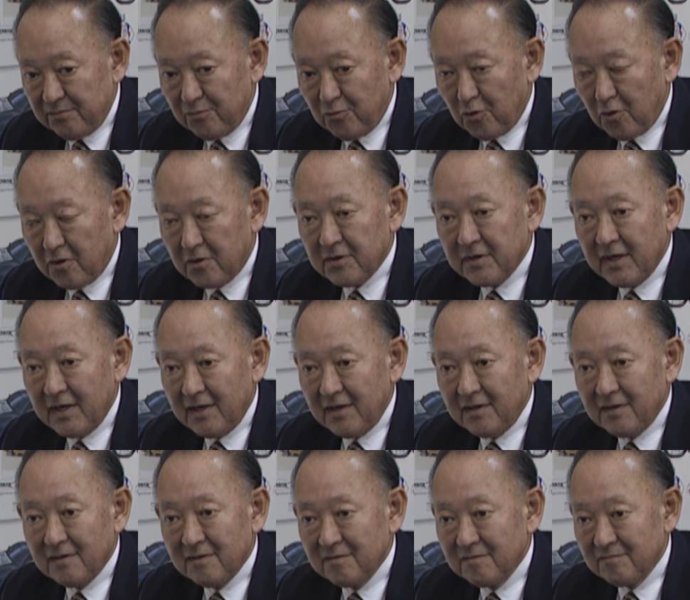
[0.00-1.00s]

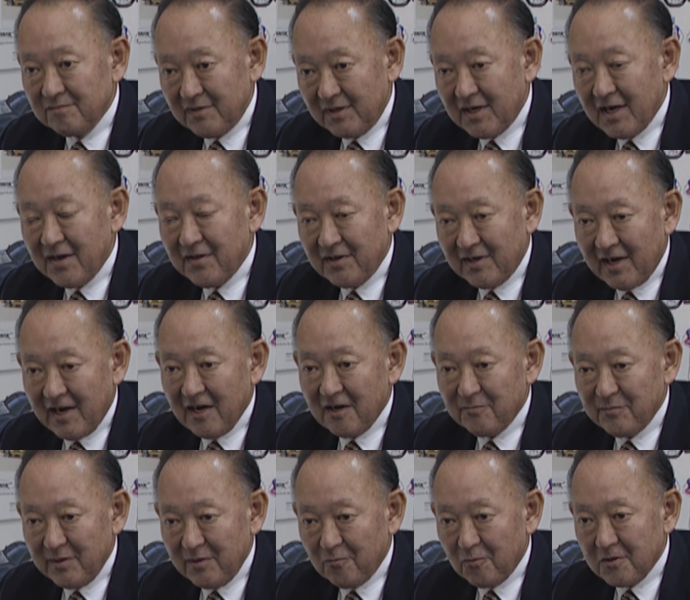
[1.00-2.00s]
Bourdonnais, the guy that hired
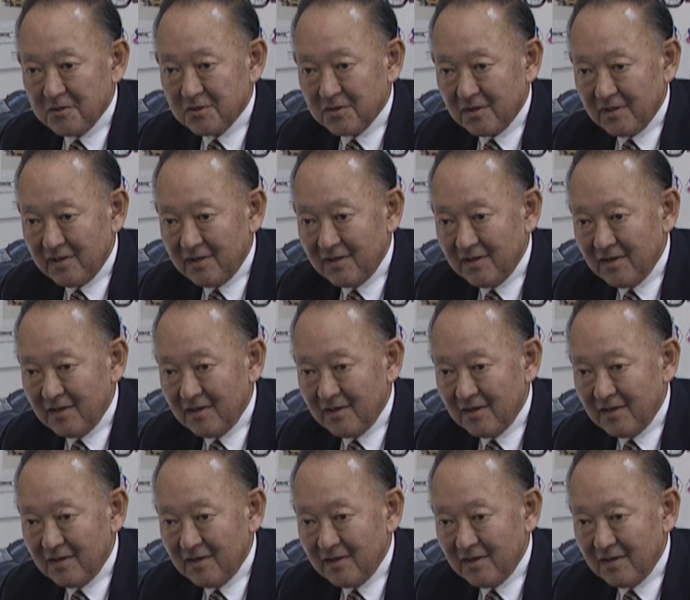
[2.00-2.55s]
me originally,